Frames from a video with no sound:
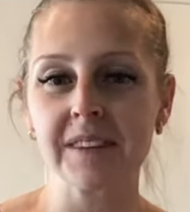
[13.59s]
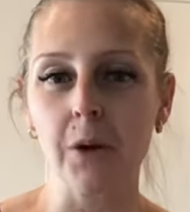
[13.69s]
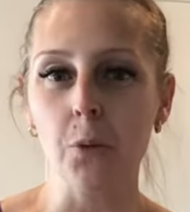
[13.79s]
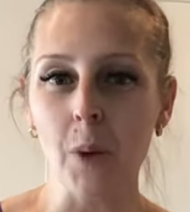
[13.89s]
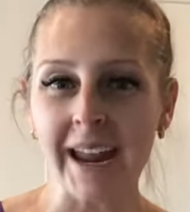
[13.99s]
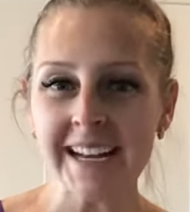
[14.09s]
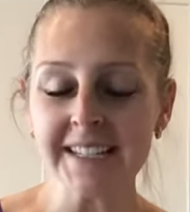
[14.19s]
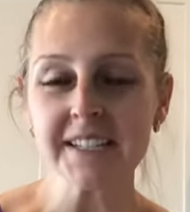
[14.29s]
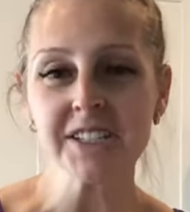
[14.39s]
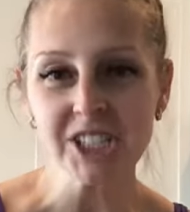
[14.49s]
weight
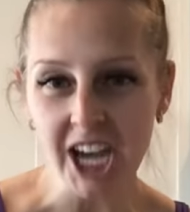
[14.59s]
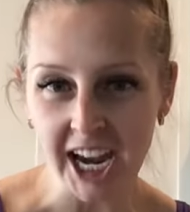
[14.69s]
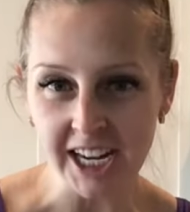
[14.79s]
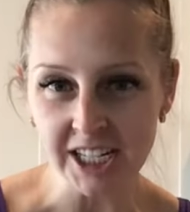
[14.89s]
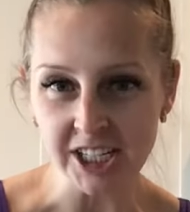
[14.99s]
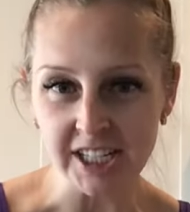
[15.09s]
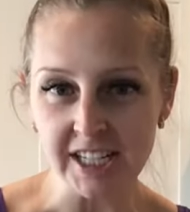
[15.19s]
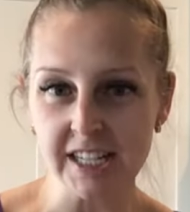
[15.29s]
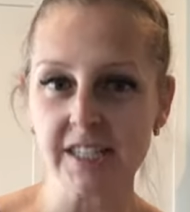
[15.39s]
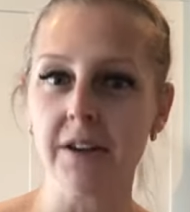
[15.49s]

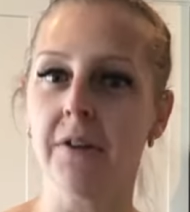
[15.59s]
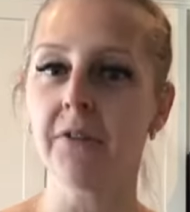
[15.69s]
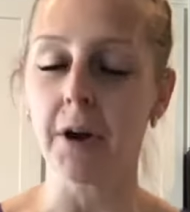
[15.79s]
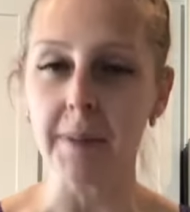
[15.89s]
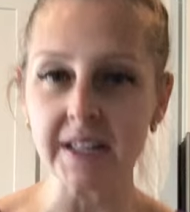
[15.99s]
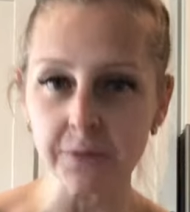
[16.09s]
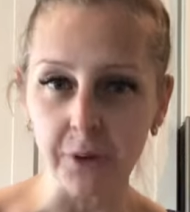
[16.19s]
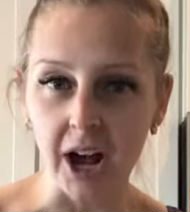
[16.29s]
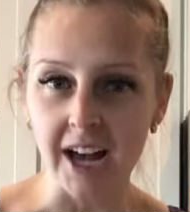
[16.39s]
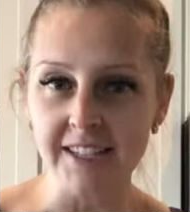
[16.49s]
changes from its
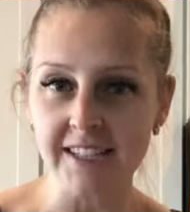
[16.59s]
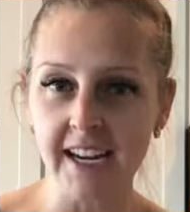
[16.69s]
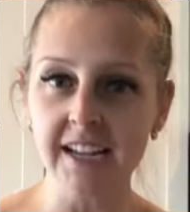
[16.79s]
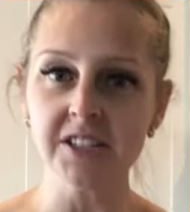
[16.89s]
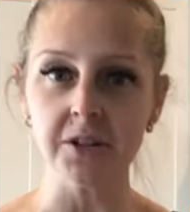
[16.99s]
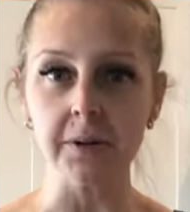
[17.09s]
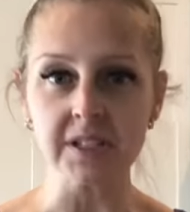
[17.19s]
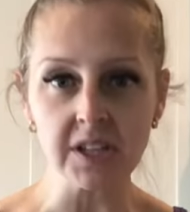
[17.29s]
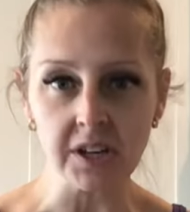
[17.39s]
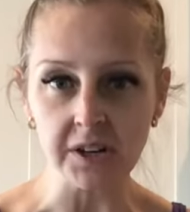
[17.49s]
raw state to
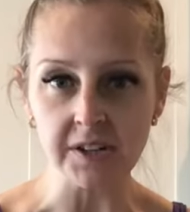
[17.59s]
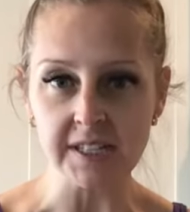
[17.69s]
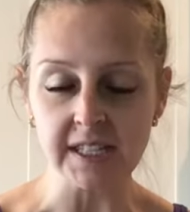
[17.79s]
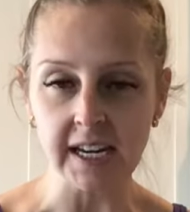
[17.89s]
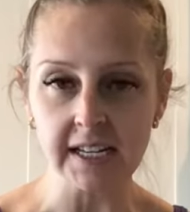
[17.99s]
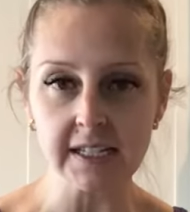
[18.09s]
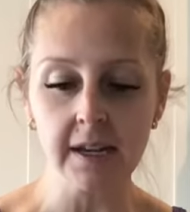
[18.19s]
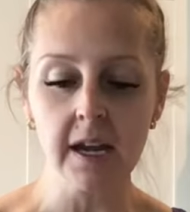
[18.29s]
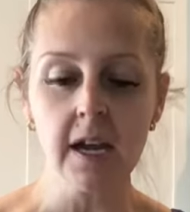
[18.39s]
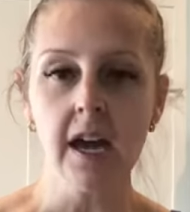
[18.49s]
its cooked state
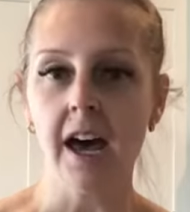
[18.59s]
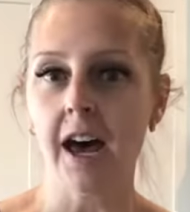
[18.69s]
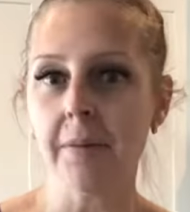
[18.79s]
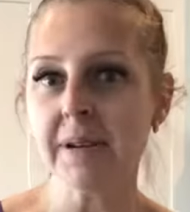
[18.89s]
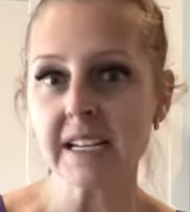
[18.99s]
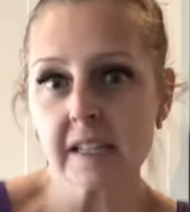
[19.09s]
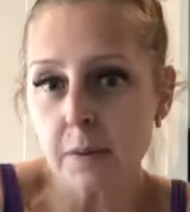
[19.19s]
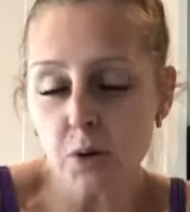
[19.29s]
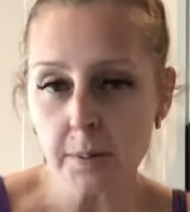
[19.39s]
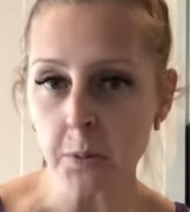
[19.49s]
because it
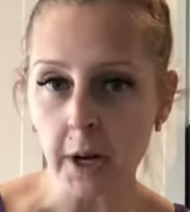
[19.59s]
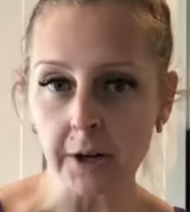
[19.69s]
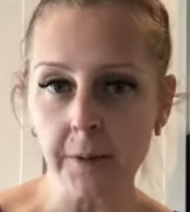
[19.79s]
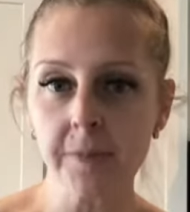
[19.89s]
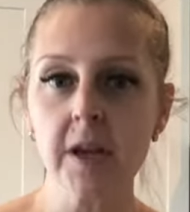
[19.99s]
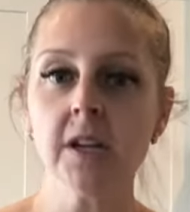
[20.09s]
absorbs water.